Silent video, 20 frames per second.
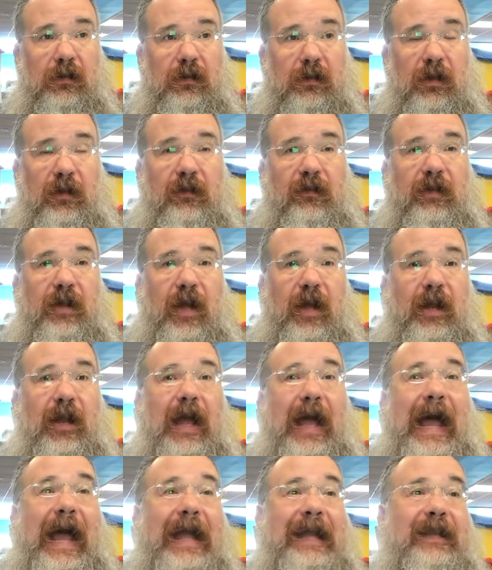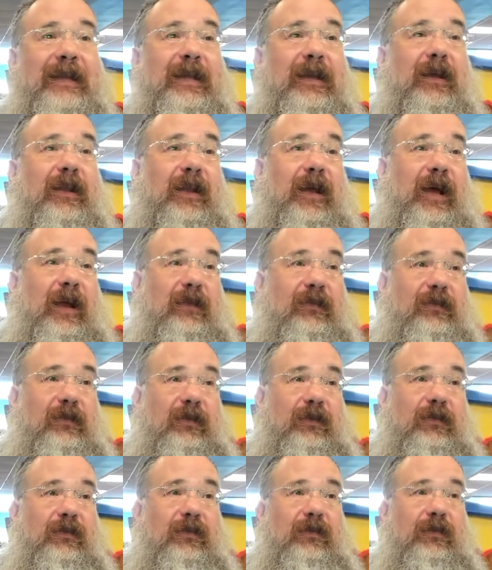Let's not idealize
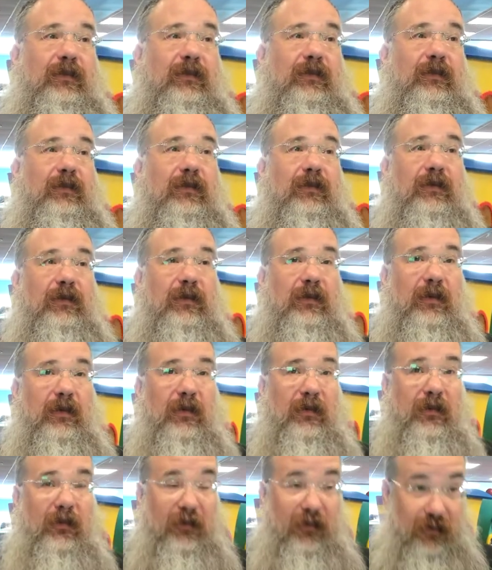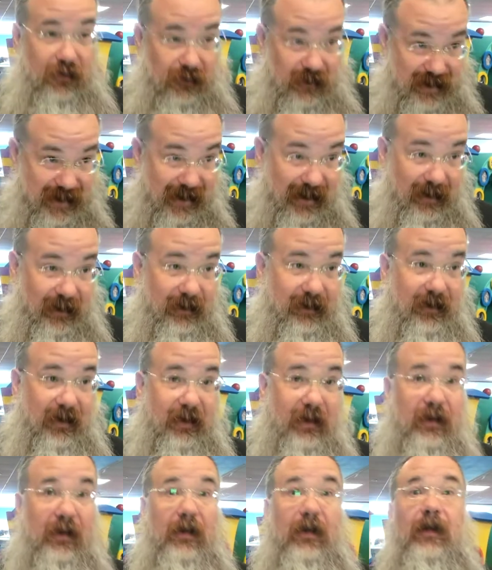it. There's a utility
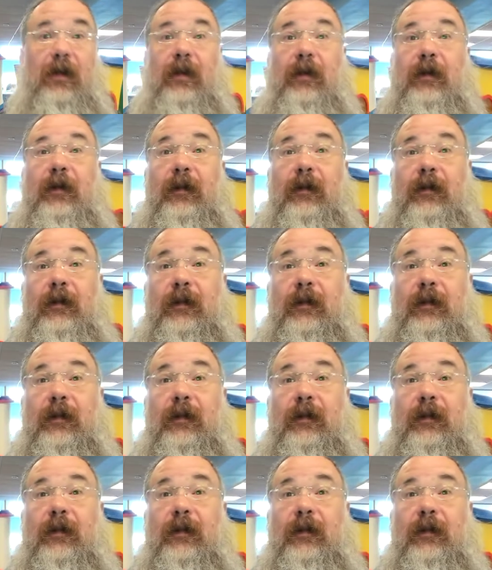here, yeah?